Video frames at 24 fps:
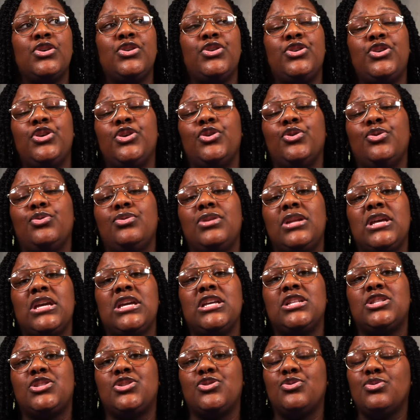you
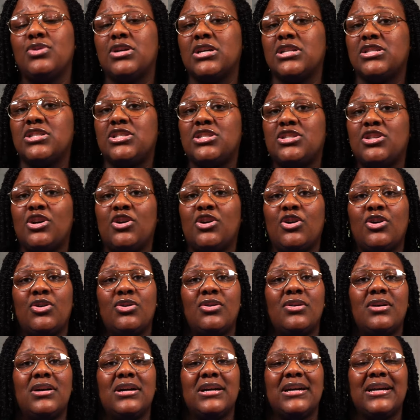need to
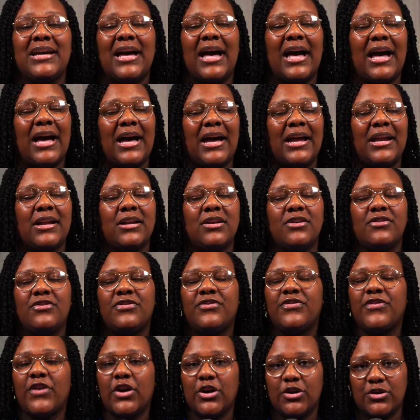consult God
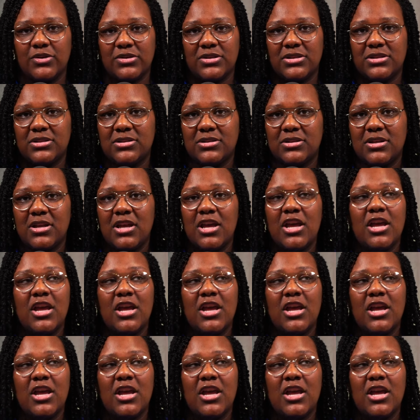first,